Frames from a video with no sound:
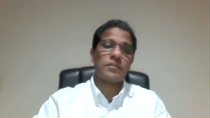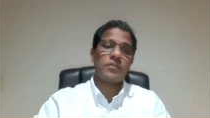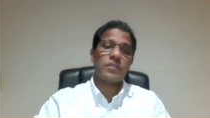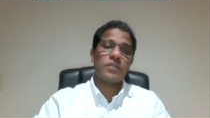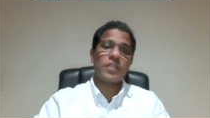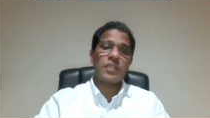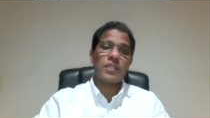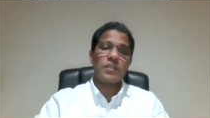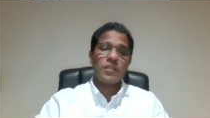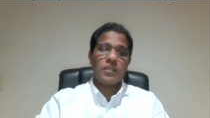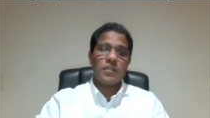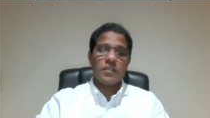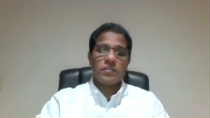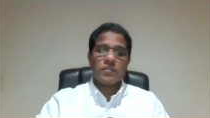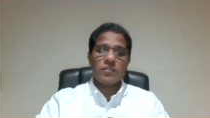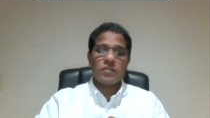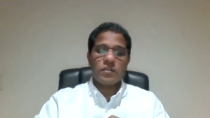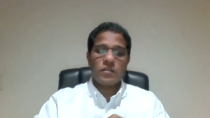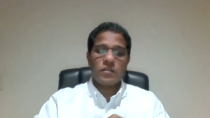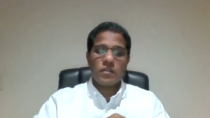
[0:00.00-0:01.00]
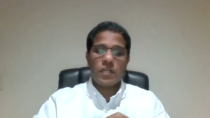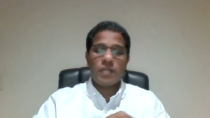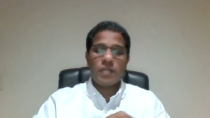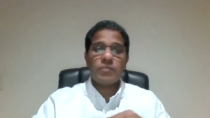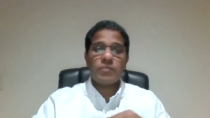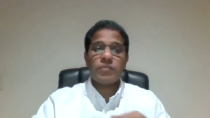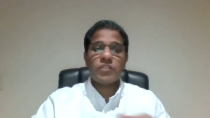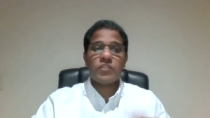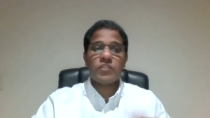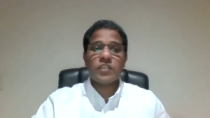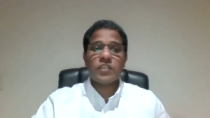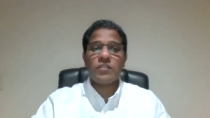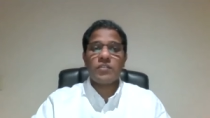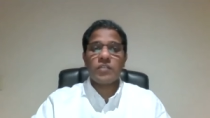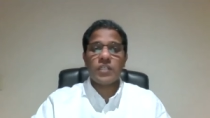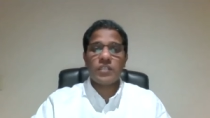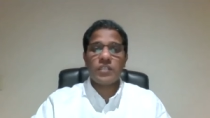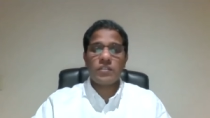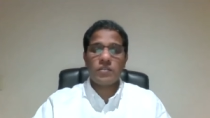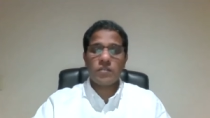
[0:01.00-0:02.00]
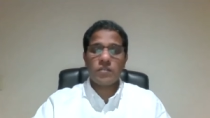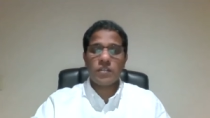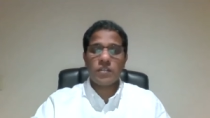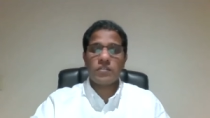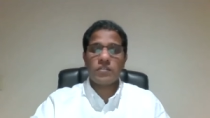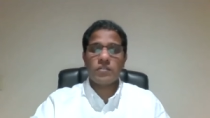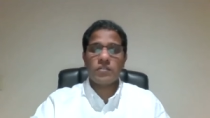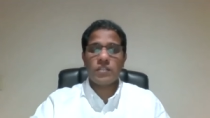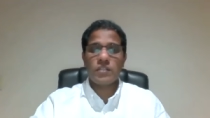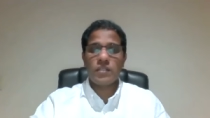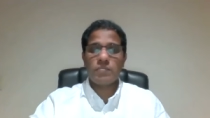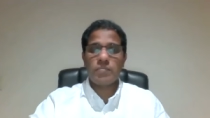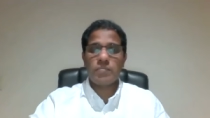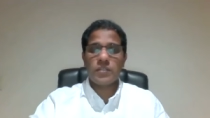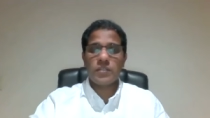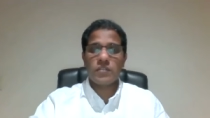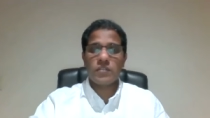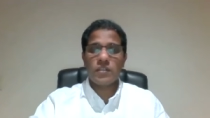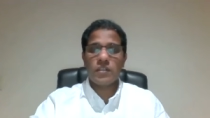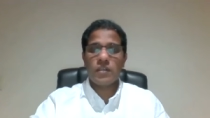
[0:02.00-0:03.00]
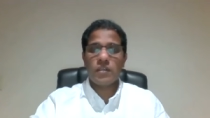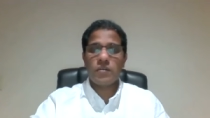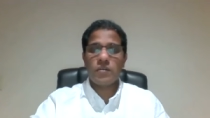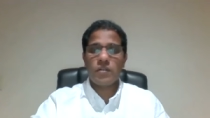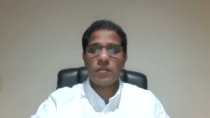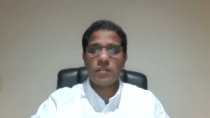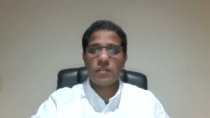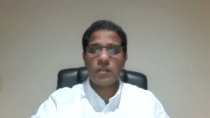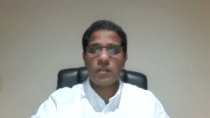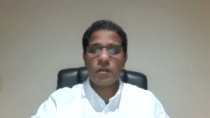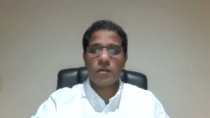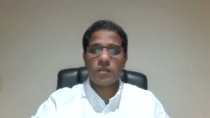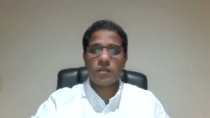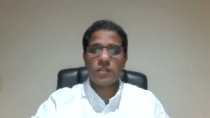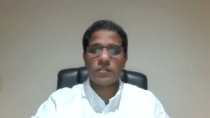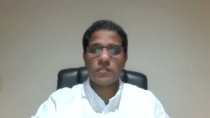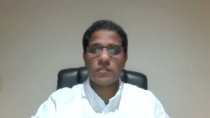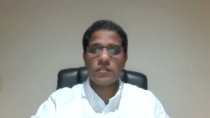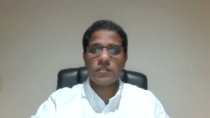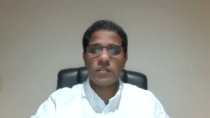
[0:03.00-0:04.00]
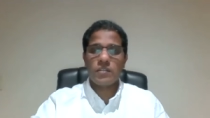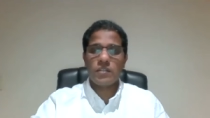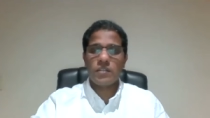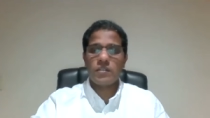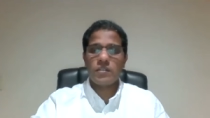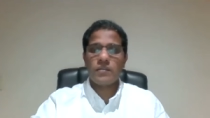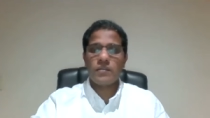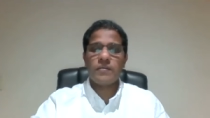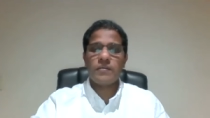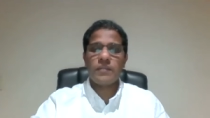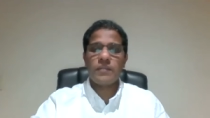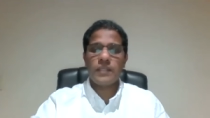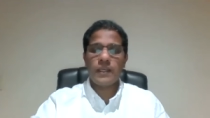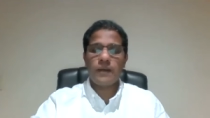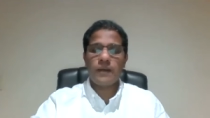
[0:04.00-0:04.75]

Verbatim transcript: Okay, so I be once again, you can, you can show that picture, the locust. Yeah,